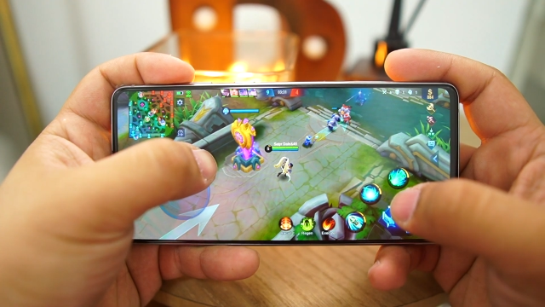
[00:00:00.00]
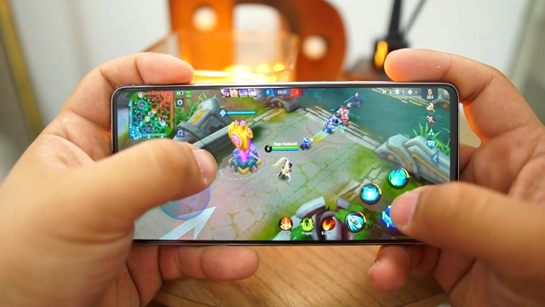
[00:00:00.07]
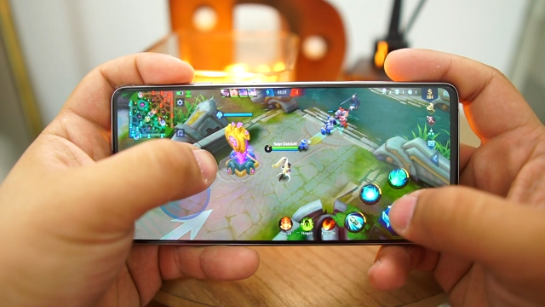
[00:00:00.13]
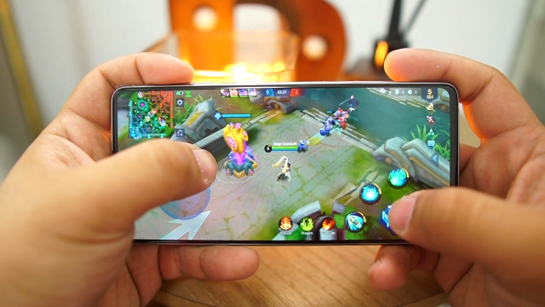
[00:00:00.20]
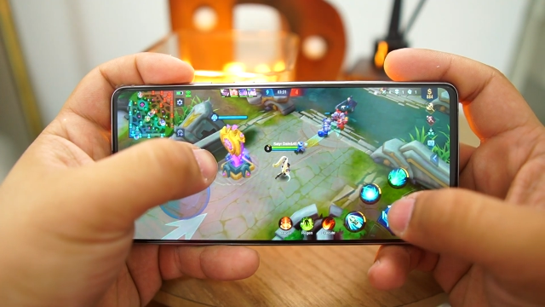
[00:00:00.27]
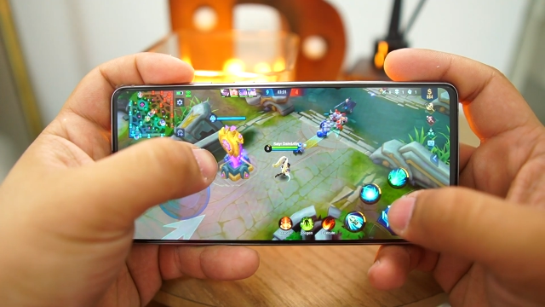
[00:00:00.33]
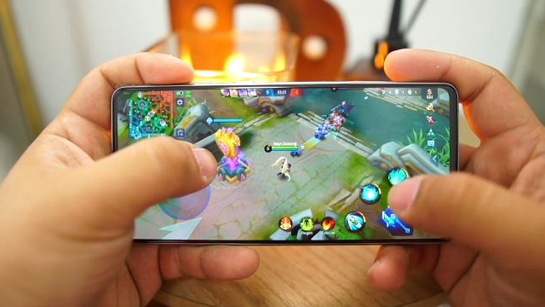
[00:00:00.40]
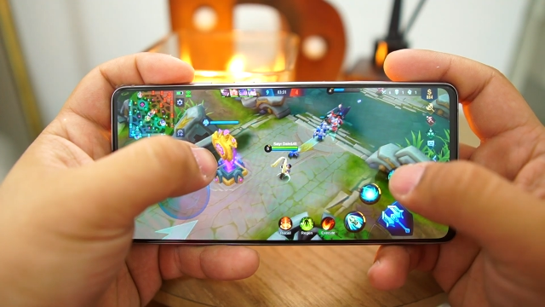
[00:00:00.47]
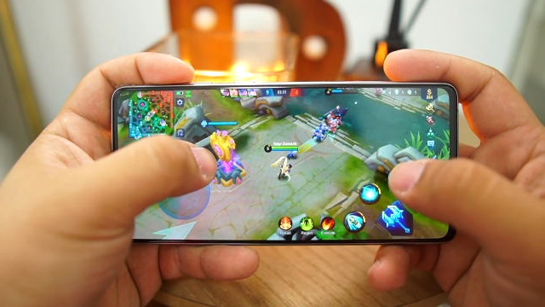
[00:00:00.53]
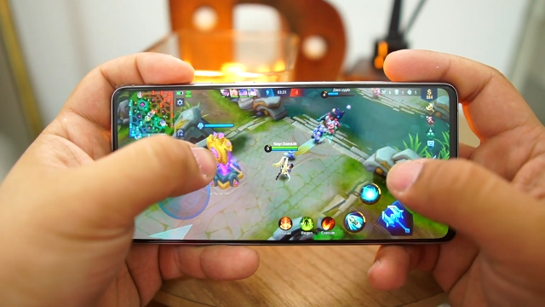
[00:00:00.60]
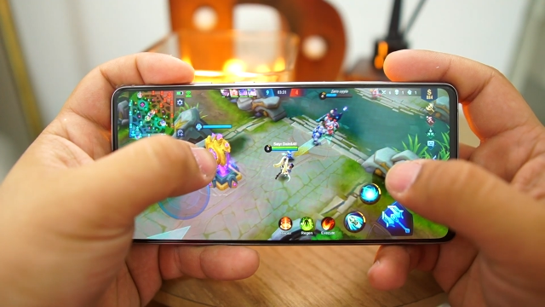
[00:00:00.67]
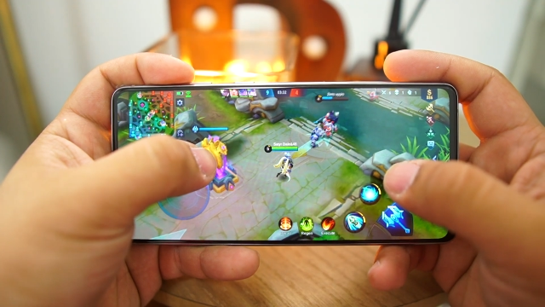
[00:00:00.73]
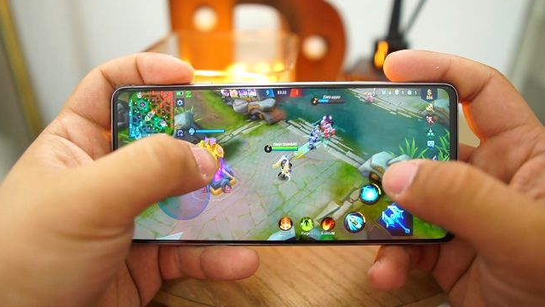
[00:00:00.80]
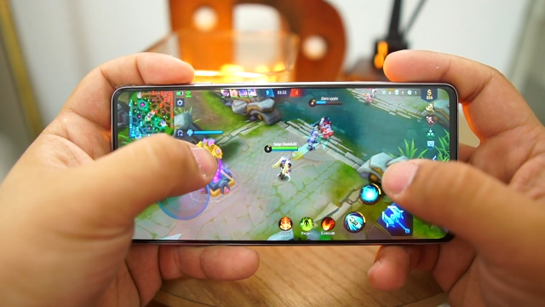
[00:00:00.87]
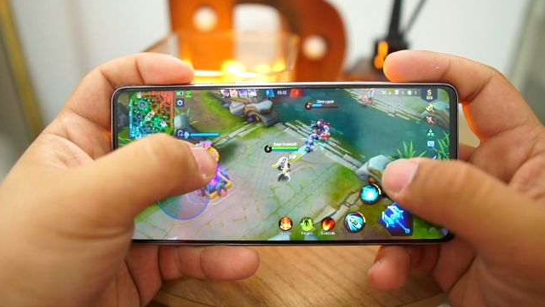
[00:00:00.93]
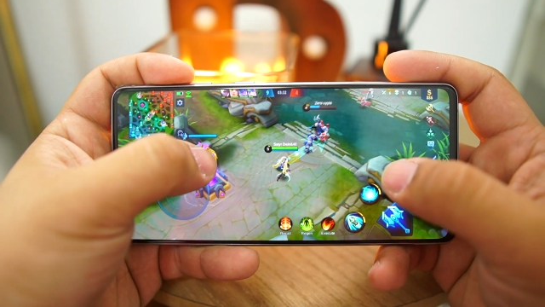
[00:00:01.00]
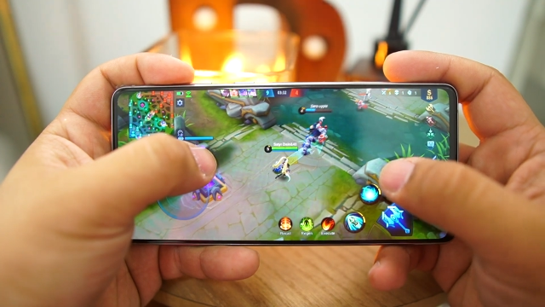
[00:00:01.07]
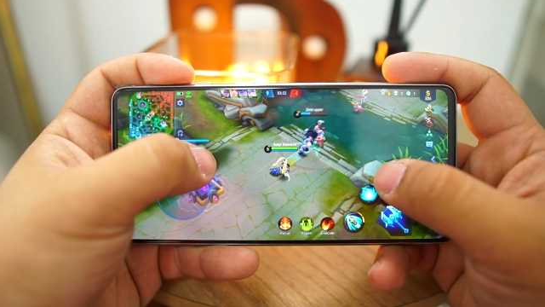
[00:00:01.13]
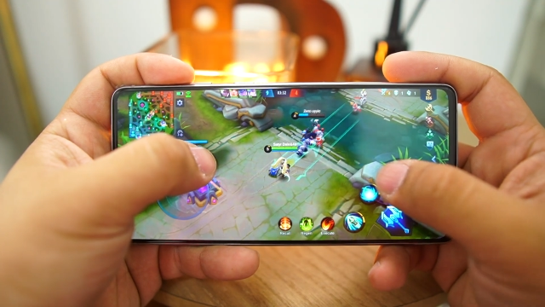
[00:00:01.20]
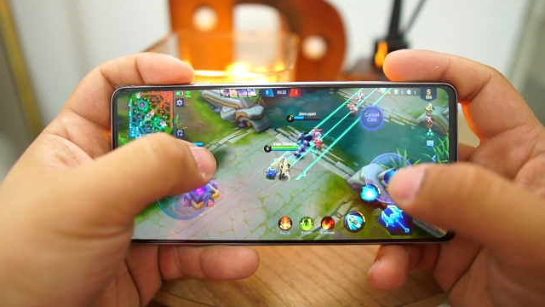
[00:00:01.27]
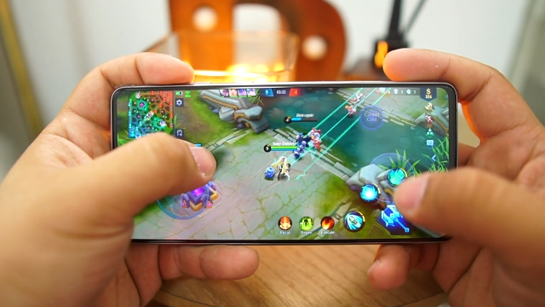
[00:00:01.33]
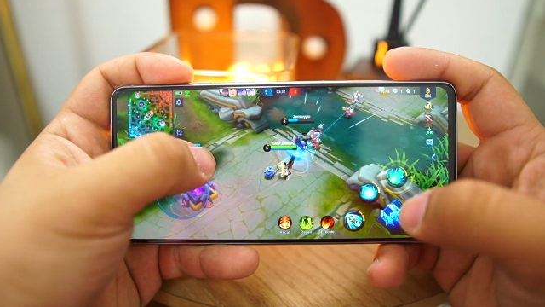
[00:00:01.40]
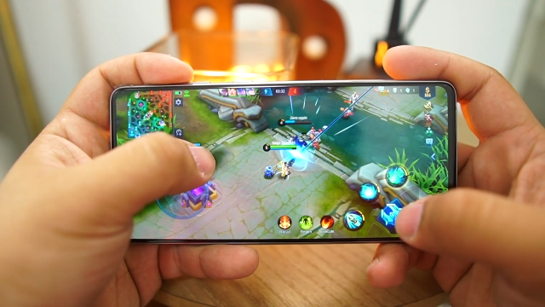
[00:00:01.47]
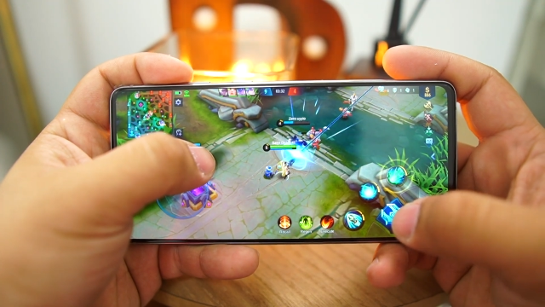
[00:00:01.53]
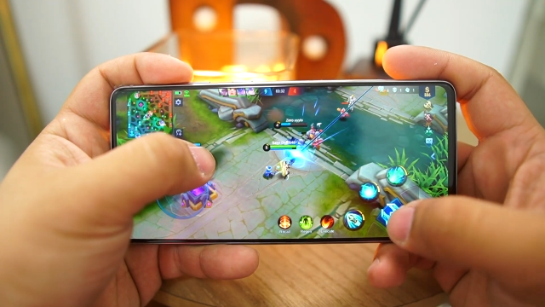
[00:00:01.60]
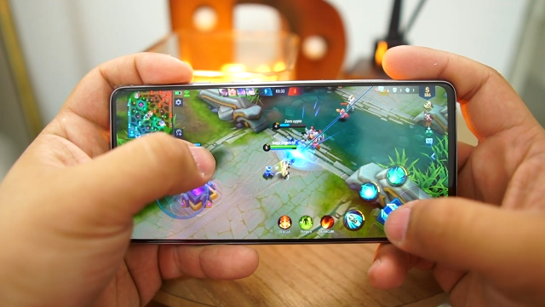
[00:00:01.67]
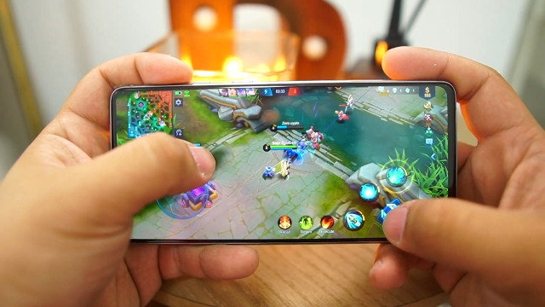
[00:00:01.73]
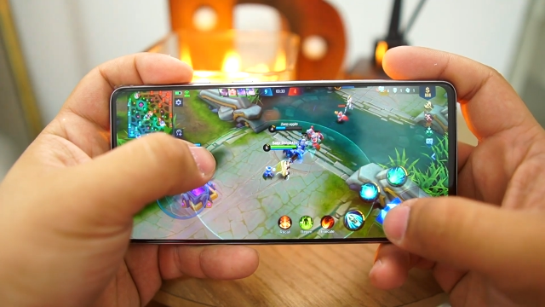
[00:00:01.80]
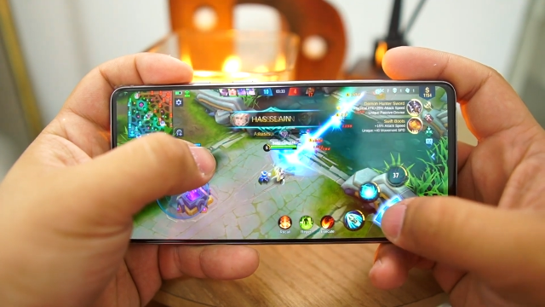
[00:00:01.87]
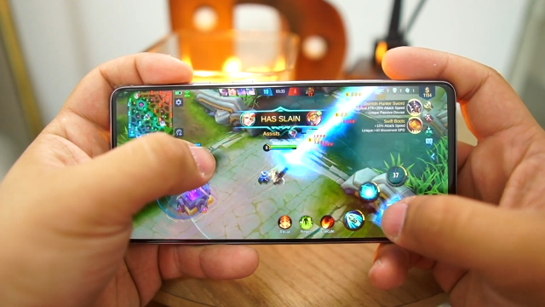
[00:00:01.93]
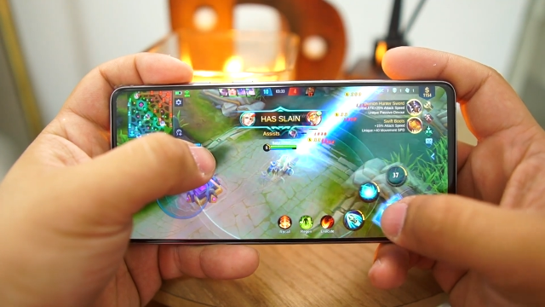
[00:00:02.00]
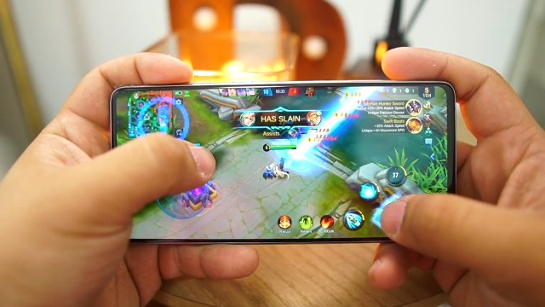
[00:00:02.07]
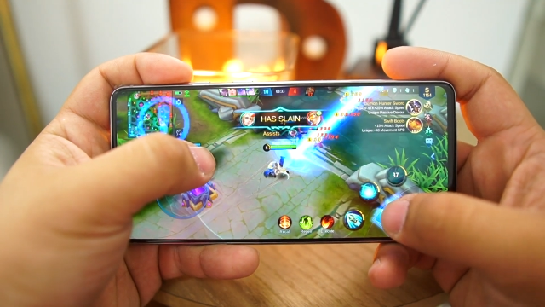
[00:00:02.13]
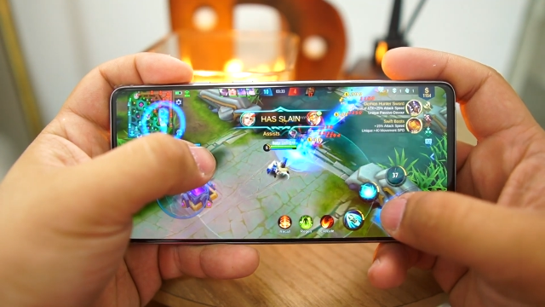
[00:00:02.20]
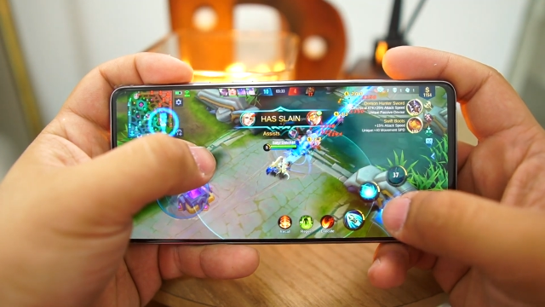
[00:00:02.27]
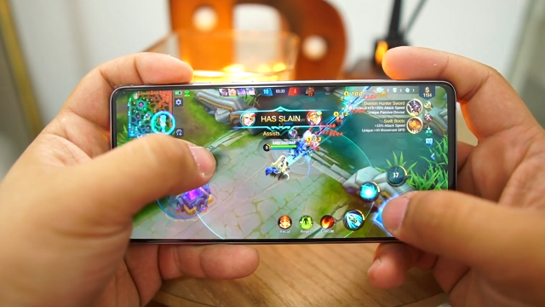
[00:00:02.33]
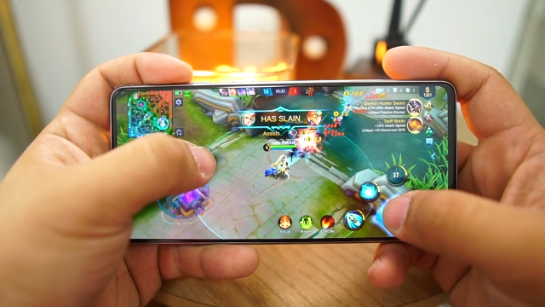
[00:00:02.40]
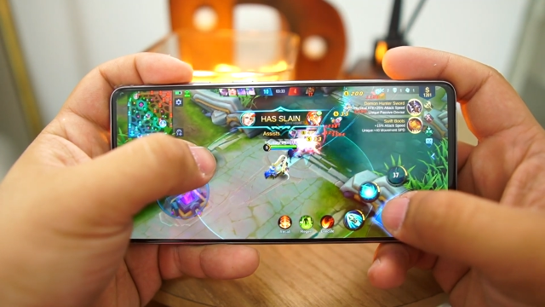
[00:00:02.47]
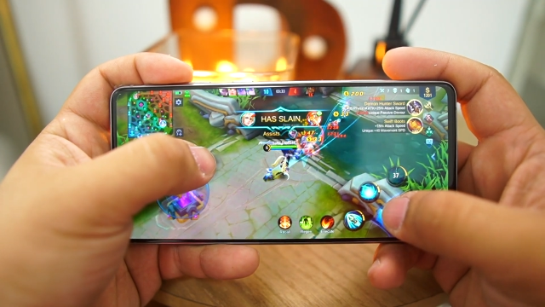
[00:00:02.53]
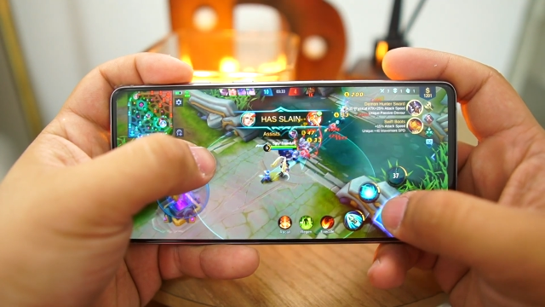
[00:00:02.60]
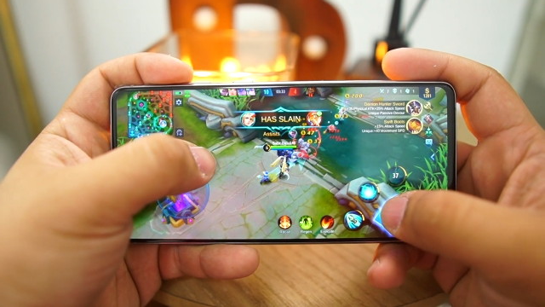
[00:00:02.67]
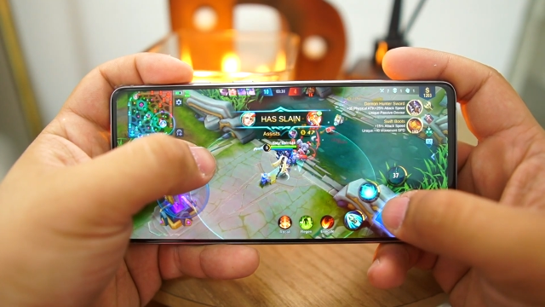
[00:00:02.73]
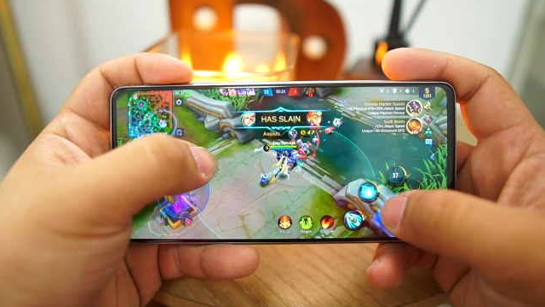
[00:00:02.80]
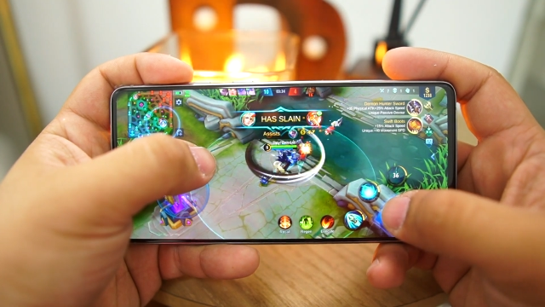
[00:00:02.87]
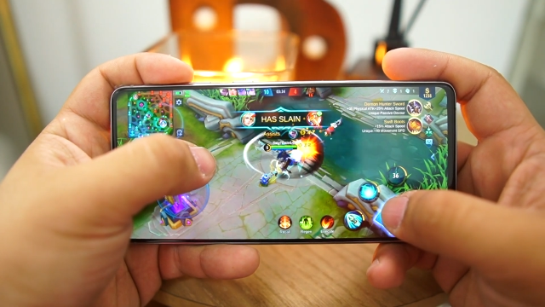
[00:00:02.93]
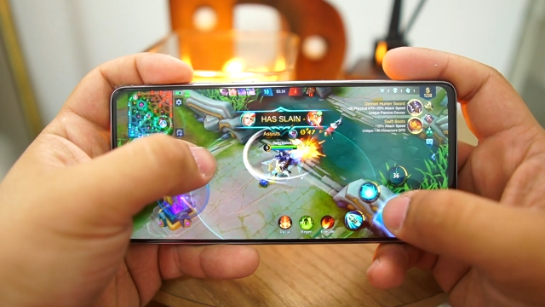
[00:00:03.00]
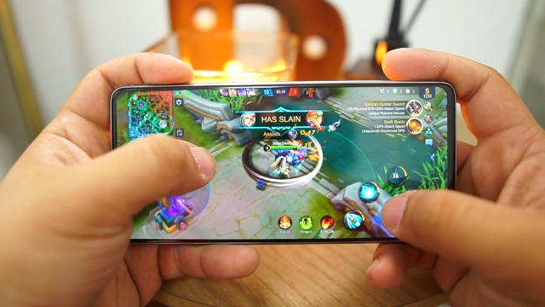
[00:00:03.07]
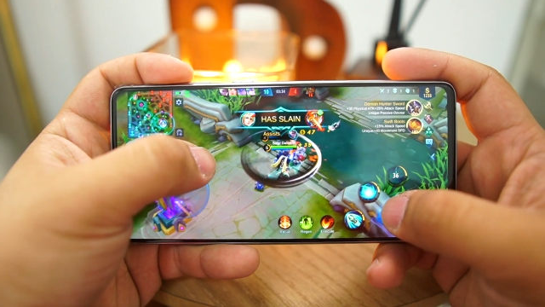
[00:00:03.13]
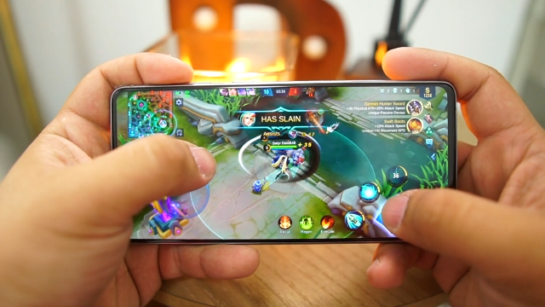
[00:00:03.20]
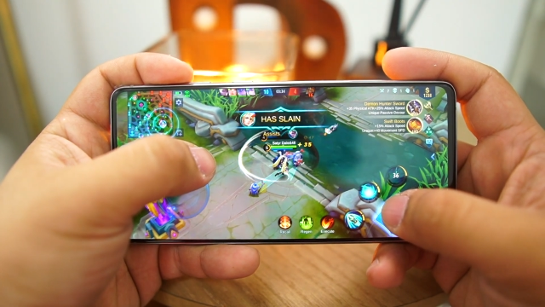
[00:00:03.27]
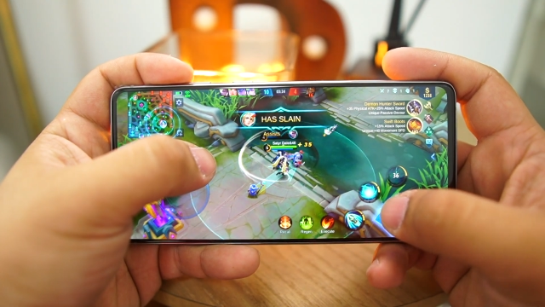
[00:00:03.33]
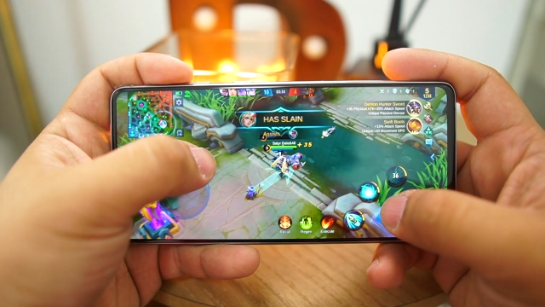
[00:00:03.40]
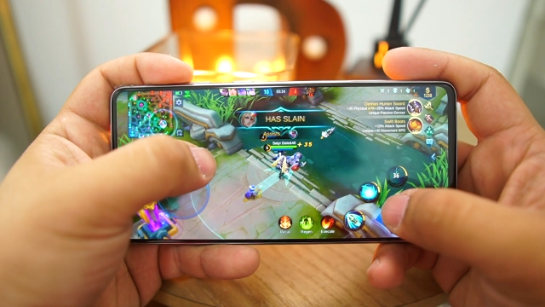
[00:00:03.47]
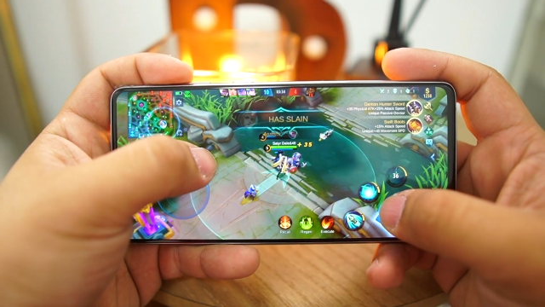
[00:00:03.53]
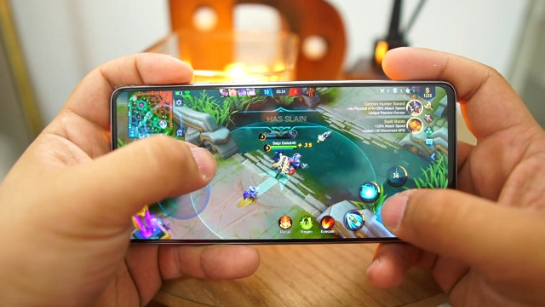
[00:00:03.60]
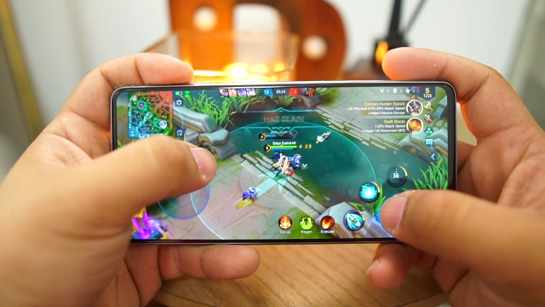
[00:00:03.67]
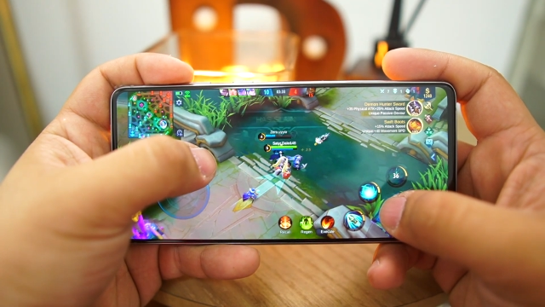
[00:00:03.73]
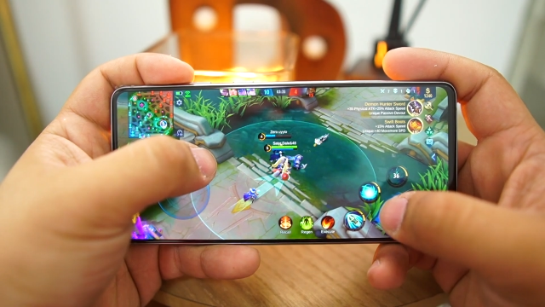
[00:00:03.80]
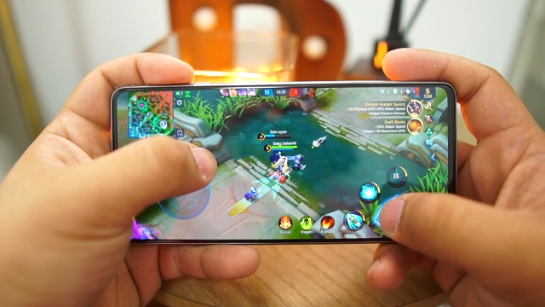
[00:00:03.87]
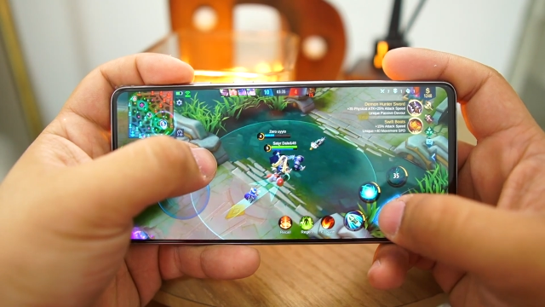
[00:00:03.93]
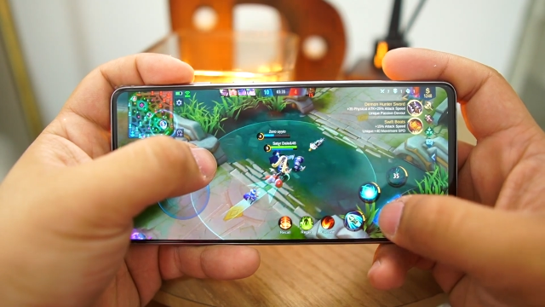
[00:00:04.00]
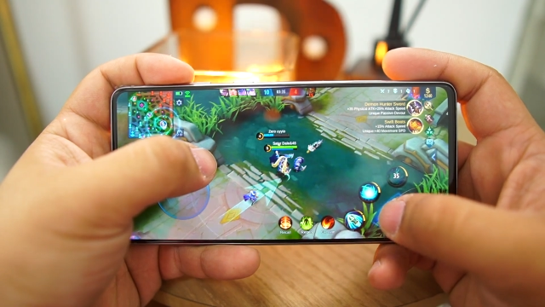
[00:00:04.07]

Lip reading: [unreadable: no face in view]